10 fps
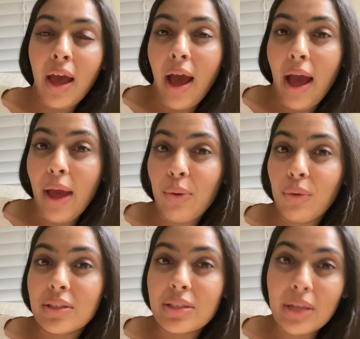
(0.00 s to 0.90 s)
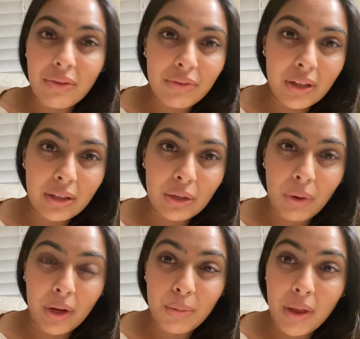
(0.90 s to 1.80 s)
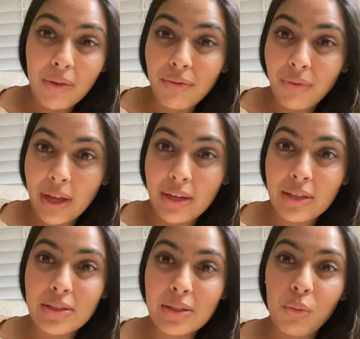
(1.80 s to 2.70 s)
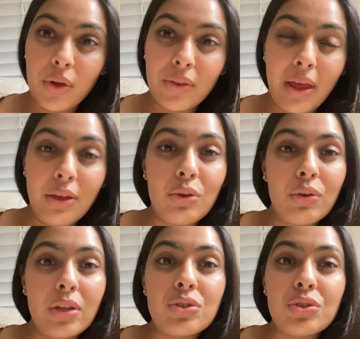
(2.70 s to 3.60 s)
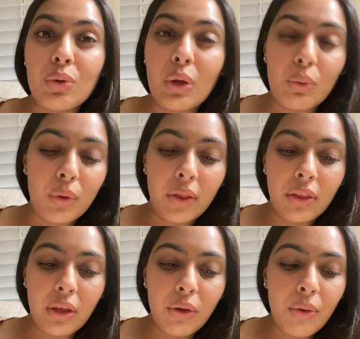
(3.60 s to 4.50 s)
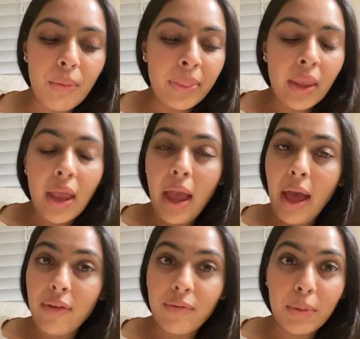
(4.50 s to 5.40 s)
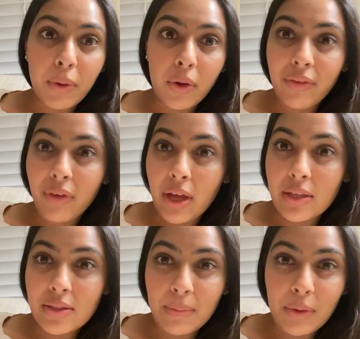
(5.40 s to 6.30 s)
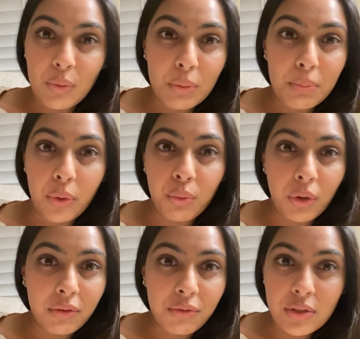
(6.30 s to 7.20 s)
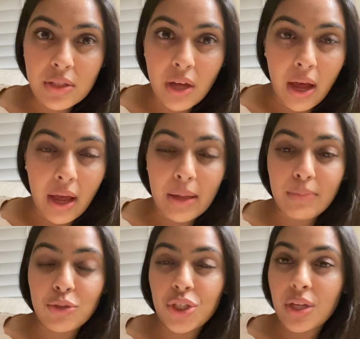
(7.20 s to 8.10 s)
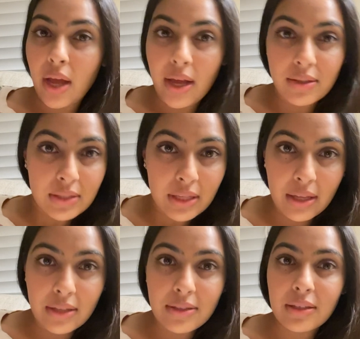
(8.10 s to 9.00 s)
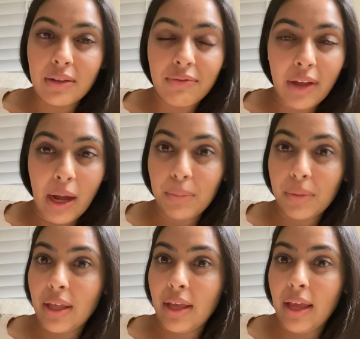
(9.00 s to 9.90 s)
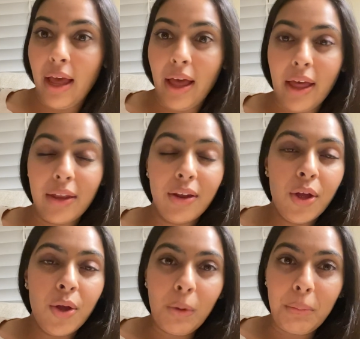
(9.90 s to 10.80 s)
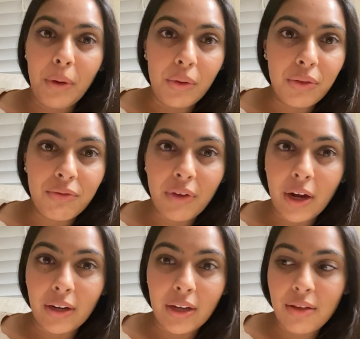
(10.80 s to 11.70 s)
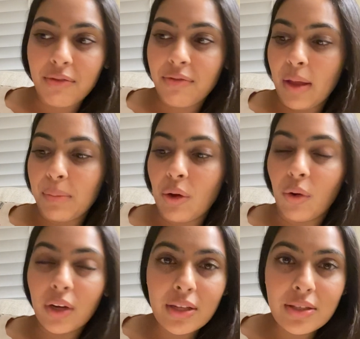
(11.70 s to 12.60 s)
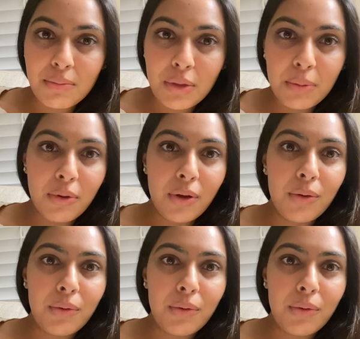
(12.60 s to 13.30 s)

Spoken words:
I would definitely recommend finding someone that you can do it with you. And for both of us, I mean, we both work full time. She has kids and a family, and we're both very family oriented people.